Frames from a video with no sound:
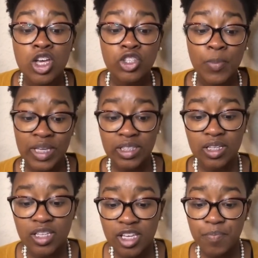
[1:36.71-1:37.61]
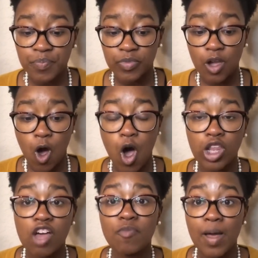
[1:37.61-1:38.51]
So basically,
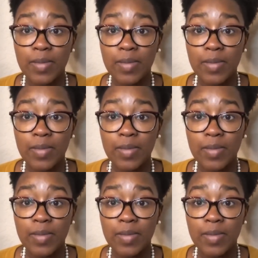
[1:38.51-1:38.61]
all of my